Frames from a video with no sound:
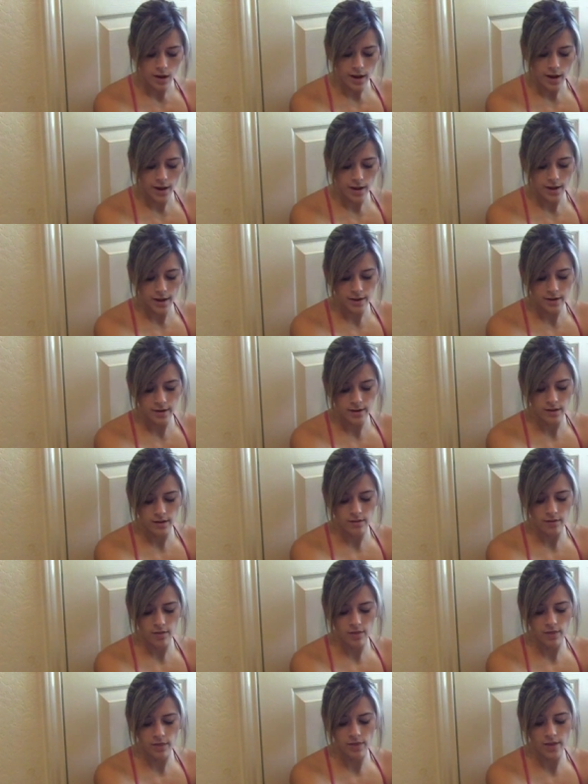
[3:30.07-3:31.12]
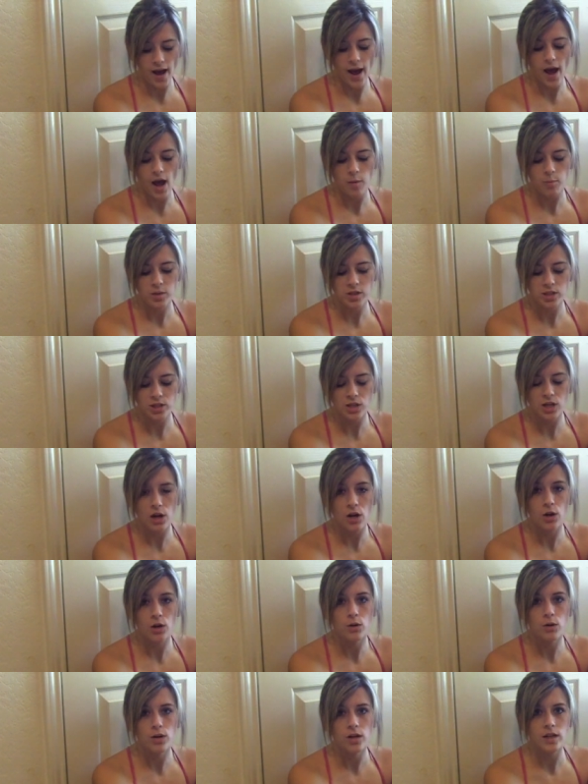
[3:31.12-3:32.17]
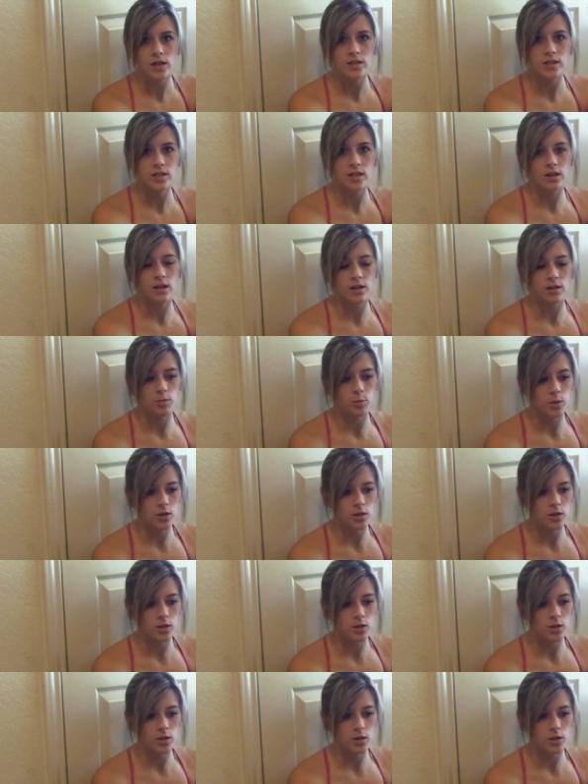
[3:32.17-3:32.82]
And the Appie Show is another